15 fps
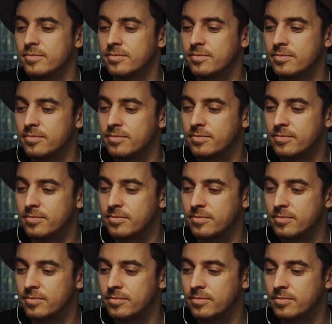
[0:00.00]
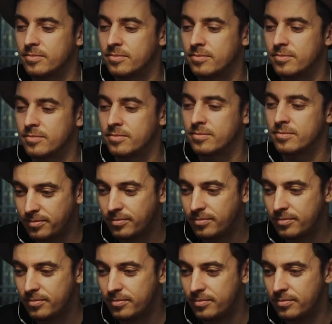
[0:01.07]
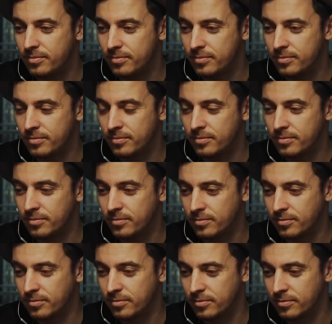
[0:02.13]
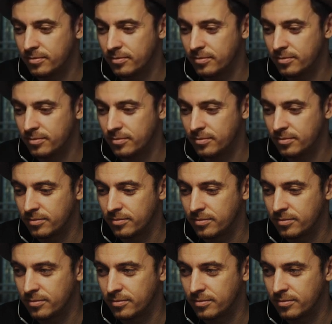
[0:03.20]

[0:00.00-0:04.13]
This person isn't speaking.